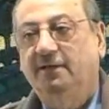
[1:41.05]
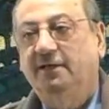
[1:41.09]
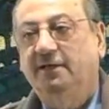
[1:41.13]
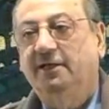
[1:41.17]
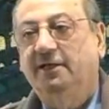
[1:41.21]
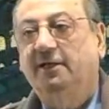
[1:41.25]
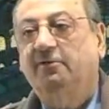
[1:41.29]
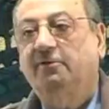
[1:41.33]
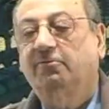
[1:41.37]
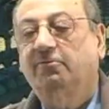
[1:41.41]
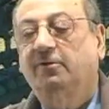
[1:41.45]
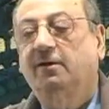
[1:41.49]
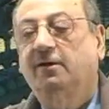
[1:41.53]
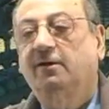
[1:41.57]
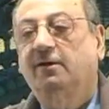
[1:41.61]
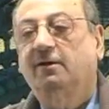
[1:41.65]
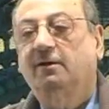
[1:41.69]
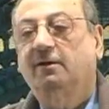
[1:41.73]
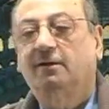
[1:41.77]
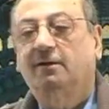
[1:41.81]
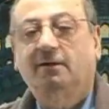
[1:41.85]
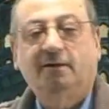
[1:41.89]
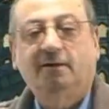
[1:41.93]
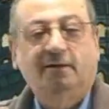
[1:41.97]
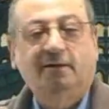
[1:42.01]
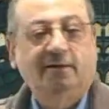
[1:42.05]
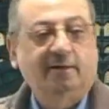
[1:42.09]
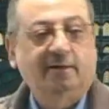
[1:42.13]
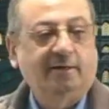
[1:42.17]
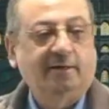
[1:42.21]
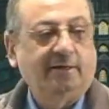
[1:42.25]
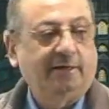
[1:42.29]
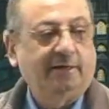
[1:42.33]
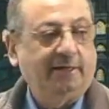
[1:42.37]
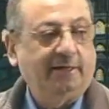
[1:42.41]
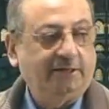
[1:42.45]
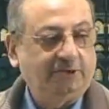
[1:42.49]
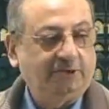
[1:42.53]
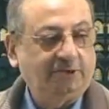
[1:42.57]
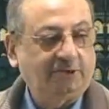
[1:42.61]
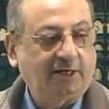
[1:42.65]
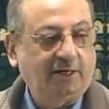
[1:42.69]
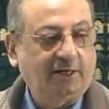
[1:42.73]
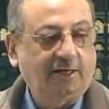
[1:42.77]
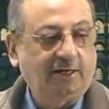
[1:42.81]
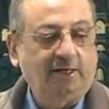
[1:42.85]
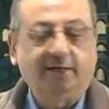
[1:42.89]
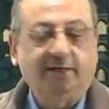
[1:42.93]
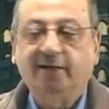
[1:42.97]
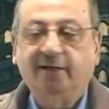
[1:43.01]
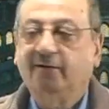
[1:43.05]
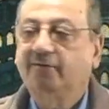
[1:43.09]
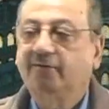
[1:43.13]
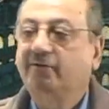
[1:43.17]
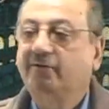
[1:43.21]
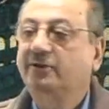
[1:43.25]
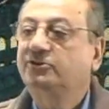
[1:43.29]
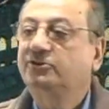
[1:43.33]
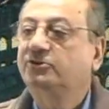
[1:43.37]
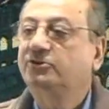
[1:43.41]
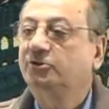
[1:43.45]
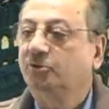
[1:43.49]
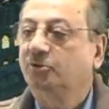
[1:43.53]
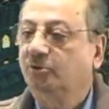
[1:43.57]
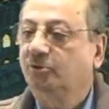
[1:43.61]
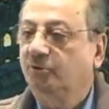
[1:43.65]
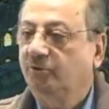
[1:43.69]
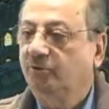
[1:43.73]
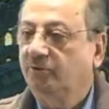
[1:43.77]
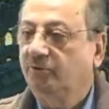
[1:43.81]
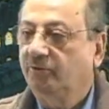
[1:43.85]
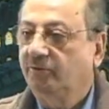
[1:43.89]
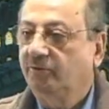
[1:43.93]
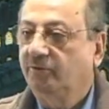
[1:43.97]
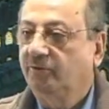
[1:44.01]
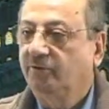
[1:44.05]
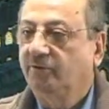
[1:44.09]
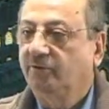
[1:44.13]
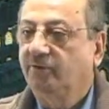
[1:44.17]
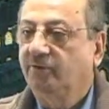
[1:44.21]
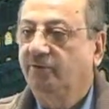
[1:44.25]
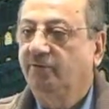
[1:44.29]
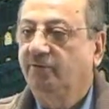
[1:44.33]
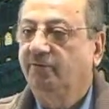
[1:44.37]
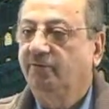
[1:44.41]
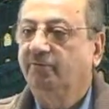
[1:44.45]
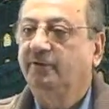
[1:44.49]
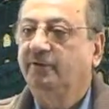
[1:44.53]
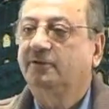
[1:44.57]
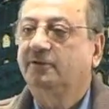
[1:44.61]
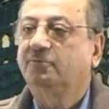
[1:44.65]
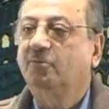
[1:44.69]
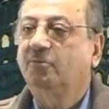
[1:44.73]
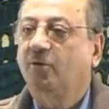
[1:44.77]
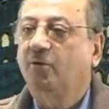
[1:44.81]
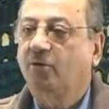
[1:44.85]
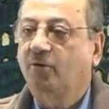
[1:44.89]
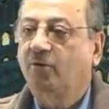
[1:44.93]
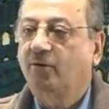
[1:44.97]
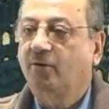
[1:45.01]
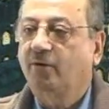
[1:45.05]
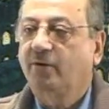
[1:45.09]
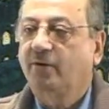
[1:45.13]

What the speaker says: It will, inshallah, enrich you with more